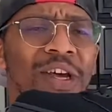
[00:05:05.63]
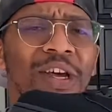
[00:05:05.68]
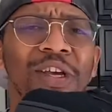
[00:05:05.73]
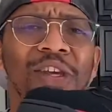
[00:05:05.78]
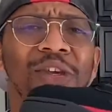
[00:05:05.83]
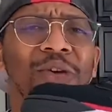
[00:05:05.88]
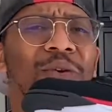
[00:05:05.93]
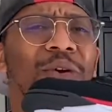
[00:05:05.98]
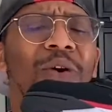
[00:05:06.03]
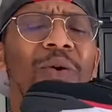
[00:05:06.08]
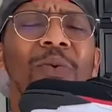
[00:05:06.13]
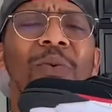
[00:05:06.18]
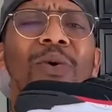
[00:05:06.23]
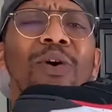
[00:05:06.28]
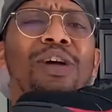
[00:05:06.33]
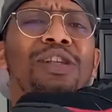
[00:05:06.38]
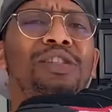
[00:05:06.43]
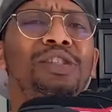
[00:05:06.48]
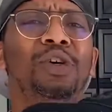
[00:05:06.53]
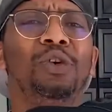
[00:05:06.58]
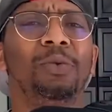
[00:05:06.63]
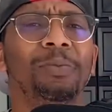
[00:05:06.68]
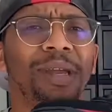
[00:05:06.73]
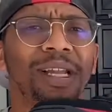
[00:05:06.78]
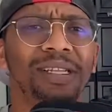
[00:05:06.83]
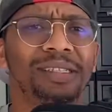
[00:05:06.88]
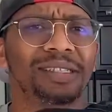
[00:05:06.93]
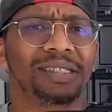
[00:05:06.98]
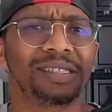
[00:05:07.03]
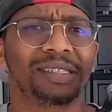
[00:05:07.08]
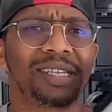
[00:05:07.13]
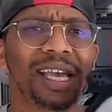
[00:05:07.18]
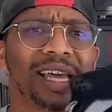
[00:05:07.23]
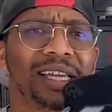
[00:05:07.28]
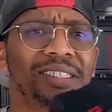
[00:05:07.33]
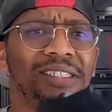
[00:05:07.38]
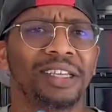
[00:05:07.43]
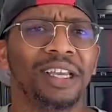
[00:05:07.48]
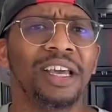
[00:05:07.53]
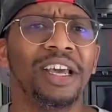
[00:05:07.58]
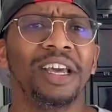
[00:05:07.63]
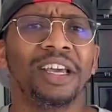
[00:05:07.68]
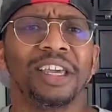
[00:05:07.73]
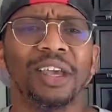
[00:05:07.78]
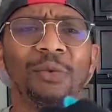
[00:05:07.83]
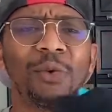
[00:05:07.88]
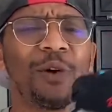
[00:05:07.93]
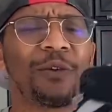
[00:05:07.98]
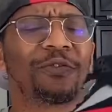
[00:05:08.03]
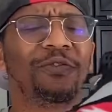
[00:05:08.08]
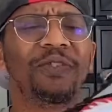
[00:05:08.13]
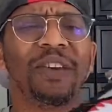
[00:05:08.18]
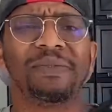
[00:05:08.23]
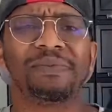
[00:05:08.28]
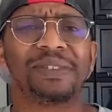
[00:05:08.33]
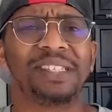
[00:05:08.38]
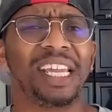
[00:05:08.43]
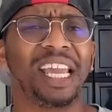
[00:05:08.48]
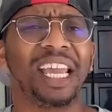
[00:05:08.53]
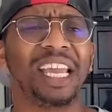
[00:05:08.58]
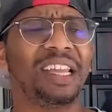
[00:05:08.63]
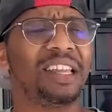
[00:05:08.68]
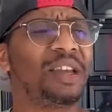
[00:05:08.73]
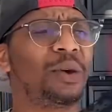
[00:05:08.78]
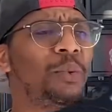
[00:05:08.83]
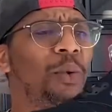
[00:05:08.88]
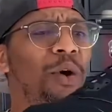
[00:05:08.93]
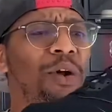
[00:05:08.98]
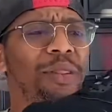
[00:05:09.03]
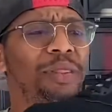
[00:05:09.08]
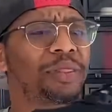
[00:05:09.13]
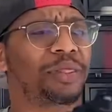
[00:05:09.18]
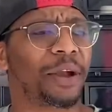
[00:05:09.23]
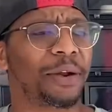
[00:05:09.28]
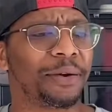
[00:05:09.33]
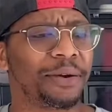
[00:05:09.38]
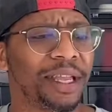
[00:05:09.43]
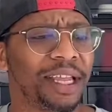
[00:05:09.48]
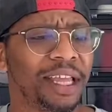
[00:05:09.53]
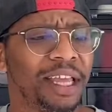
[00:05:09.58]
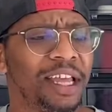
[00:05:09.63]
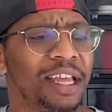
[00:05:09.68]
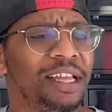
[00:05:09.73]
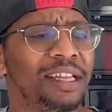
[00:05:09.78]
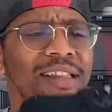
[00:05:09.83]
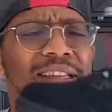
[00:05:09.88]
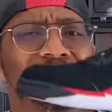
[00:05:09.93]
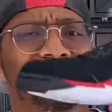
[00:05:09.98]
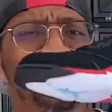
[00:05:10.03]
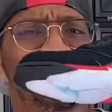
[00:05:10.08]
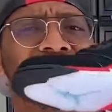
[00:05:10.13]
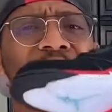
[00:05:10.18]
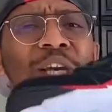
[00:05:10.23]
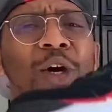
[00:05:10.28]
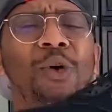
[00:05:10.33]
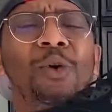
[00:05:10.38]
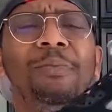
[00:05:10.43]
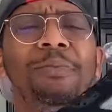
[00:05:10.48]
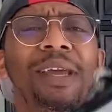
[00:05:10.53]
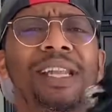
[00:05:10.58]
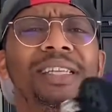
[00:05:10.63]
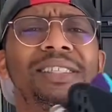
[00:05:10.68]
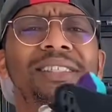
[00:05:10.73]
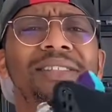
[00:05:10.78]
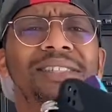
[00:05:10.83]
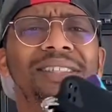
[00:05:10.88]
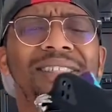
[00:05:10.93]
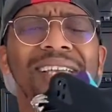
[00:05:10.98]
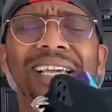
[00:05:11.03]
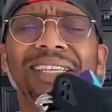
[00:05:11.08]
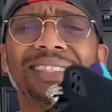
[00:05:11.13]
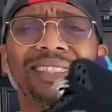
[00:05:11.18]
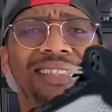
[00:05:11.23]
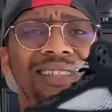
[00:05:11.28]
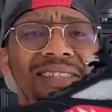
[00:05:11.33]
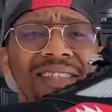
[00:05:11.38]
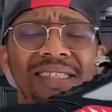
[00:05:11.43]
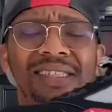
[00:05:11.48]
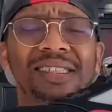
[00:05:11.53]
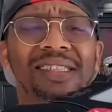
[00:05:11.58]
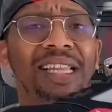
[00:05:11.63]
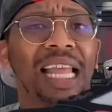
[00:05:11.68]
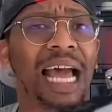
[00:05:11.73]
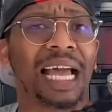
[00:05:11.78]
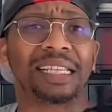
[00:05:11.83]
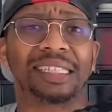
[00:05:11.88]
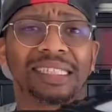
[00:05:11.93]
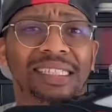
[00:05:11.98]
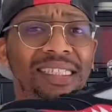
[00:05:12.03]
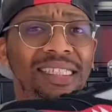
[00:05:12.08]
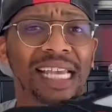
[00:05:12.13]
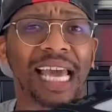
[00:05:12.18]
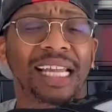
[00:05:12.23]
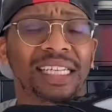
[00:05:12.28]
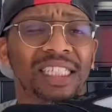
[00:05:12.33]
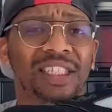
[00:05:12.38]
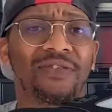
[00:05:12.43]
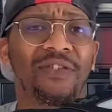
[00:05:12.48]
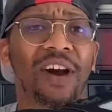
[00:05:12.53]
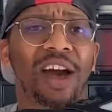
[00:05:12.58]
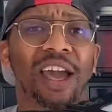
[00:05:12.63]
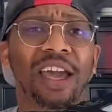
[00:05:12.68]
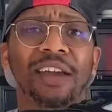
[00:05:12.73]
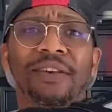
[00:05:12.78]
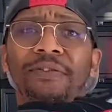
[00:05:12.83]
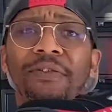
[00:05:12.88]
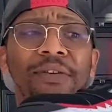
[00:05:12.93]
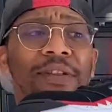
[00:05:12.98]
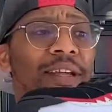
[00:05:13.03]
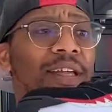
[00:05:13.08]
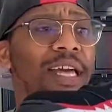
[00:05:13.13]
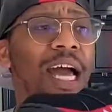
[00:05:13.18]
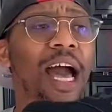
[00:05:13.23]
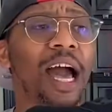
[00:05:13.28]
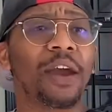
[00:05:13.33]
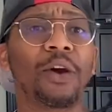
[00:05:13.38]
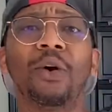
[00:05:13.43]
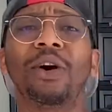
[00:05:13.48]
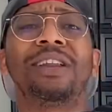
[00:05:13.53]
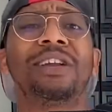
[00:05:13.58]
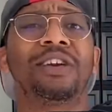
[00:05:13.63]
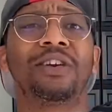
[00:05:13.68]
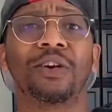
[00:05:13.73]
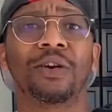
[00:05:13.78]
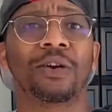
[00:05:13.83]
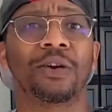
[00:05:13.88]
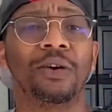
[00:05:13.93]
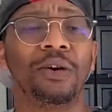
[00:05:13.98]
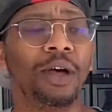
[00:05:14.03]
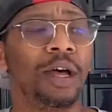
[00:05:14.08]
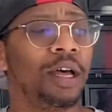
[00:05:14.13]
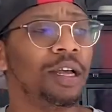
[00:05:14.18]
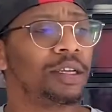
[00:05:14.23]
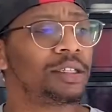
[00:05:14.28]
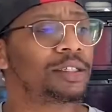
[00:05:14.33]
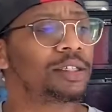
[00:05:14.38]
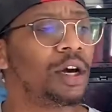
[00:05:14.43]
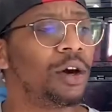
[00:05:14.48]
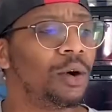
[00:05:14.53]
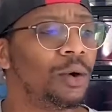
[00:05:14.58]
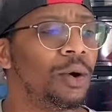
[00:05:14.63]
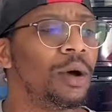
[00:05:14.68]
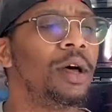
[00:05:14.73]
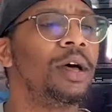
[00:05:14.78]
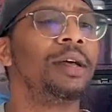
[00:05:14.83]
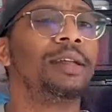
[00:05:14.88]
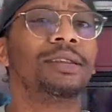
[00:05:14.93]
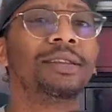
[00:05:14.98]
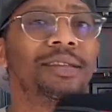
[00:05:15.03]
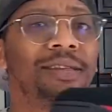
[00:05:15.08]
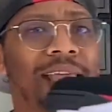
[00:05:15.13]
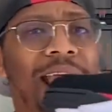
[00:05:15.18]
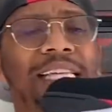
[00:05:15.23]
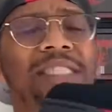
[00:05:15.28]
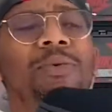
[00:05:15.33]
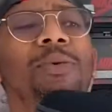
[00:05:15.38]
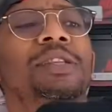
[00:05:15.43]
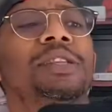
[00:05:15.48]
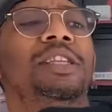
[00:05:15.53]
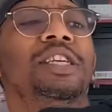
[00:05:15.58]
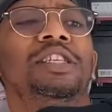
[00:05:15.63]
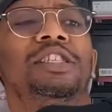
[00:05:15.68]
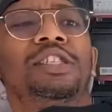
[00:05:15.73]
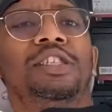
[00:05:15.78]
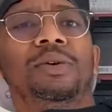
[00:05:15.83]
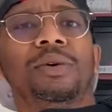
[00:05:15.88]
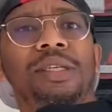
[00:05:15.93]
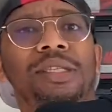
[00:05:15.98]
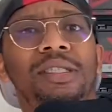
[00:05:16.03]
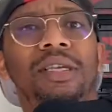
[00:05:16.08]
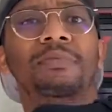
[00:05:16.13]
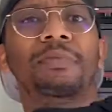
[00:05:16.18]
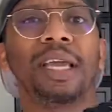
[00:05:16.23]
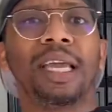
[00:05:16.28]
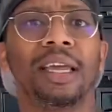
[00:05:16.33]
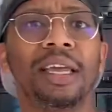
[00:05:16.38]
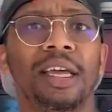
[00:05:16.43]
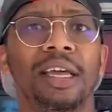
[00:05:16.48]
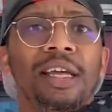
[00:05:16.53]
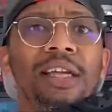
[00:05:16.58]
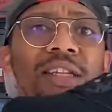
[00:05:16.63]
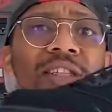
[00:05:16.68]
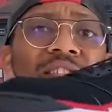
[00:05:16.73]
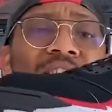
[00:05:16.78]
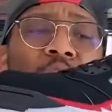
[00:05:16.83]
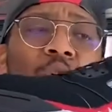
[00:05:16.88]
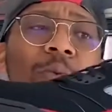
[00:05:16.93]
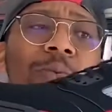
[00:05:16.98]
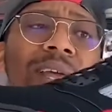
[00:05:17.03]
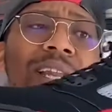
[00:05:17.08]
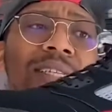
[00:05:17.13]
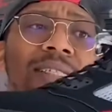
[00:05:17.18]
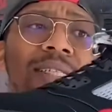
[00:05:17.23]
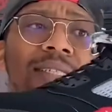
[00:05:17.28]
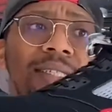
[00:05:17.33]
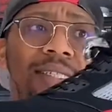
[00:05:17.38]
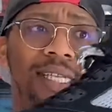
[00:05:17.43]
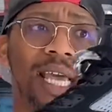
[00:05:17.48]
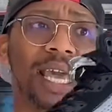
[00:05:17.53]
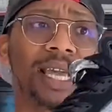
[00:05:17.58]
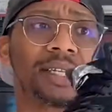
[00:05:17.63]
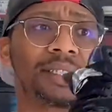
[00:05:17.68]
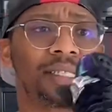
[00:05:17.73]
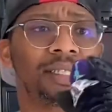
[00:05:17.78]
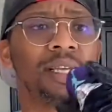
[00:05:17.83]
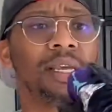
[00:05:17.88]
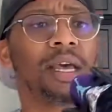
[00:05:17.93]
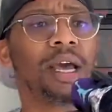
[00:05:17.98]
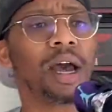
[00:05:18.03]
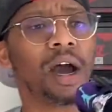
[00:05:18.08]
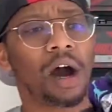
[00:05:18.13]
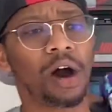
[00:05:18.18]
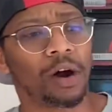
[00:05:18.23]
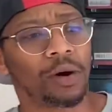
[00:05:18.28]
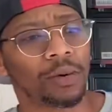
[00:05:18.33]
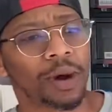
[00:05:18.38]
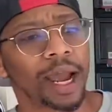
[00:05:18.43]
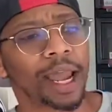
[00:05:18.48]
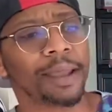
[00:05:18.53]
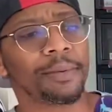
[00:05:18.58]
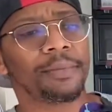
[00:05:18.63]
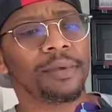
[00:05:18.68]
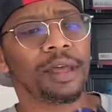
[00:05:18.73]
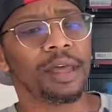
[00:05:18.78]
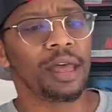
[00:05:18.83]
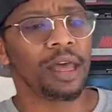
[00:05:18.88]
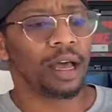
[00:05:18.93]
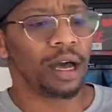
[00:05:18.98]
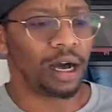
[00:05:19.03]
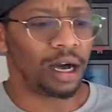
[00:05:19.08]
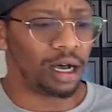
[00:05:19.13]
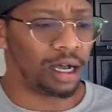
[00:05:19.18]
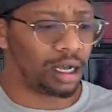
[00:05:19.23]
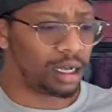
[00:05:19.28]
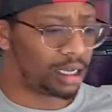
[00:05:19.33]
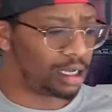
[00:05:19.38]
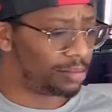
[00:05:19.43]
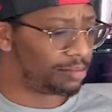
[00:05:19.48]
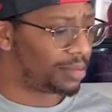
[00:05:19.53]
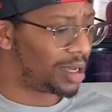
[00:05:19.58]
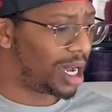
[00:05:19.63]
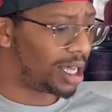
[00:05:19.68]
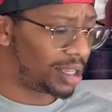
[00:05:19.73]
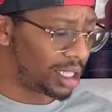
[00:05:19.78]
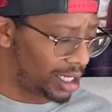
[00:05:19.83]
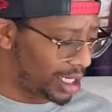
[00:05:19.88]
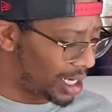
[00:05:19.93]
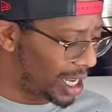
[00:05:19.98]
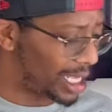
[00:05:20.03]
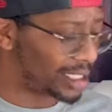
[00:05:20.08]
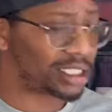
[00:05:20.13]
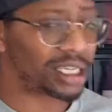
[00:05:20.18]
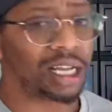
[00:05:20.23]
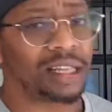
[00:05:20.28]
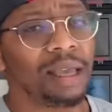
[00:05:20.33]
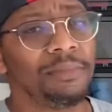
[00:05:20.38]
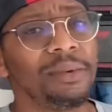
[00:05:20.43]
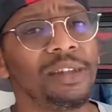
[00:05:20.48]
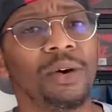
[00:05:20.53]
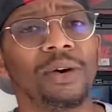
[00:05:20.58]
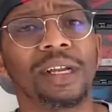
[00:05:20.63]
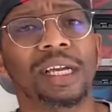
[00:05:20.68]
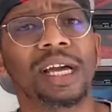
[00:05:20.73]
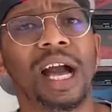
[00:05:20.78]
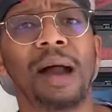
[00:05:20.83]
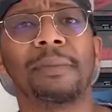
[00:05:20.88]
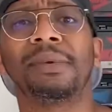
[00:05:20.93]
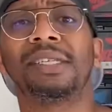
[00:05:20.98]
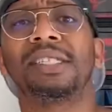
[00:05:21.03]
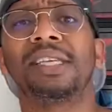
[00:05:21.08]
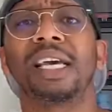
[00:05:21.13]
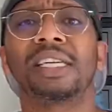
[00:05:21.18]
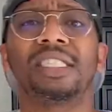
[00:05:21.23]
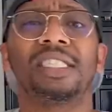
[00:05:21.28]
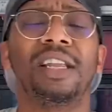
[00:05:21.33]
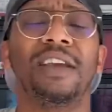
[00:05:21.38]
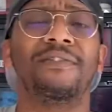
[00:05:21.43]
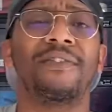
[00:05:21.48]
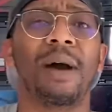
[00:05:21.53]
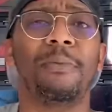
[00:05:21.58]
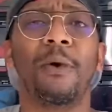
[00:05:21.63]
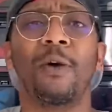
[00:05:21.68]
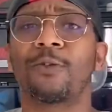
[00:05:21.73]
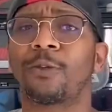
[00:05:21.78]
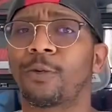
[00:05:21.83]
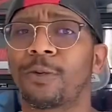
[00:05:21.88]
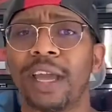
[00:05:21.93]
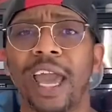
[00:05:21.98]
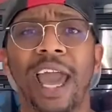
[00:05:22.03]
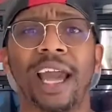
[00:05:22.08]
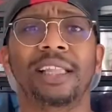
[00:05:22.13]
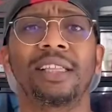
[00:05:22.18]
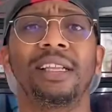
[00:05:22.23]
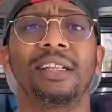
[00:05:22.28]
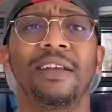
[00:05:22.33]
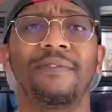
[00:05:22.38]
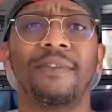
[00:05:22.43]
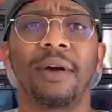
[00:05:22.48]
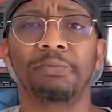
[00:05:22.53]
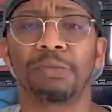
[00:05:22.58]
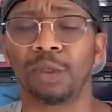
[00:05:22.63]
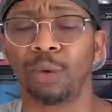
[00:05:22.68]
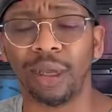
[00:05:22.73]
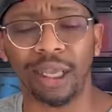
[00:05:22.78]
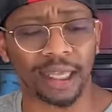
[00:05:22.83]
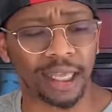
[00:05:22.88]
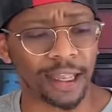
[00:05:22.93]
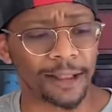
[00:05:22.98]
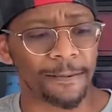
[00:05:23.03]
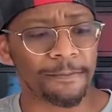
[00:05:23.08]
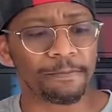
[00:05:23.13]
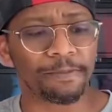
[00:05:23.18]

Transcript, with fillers: You don't want two minutes of sex. You want 15, you want 30. Two minutes of sex is just not satisfying for the guy or the girl. So that's what this shoe is to me. Two minutes of sex. All right. Um, other than that, y'all, let me know in the comment section if I'm overreacting, if I'm tweaking,